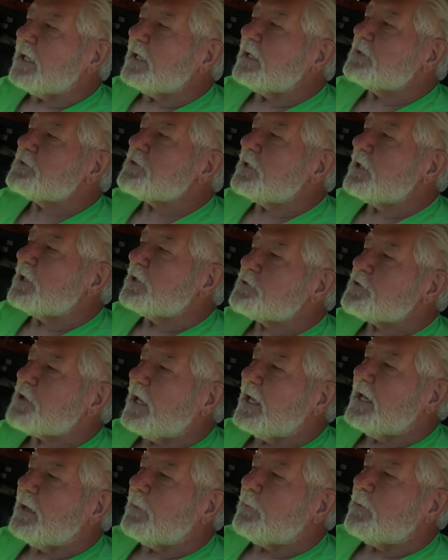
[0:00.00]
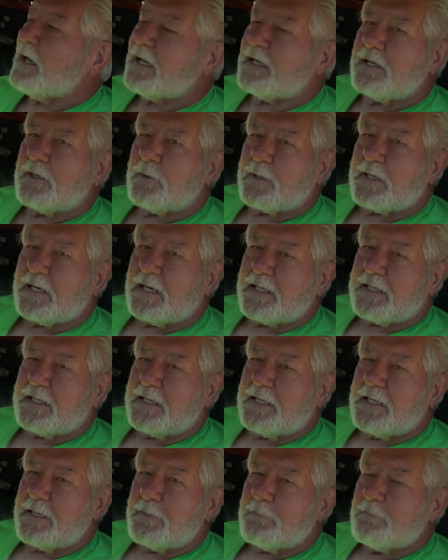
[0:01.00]
This little slab right here we got to
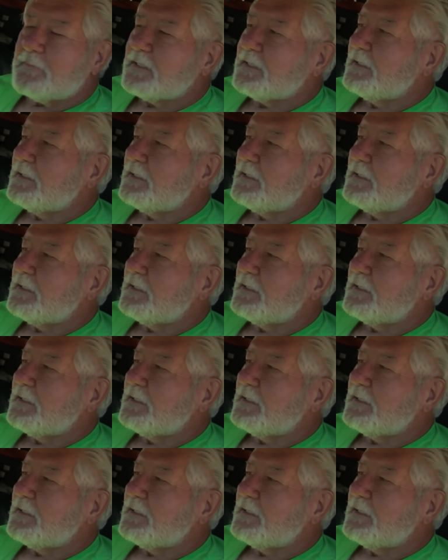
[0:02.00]
get up.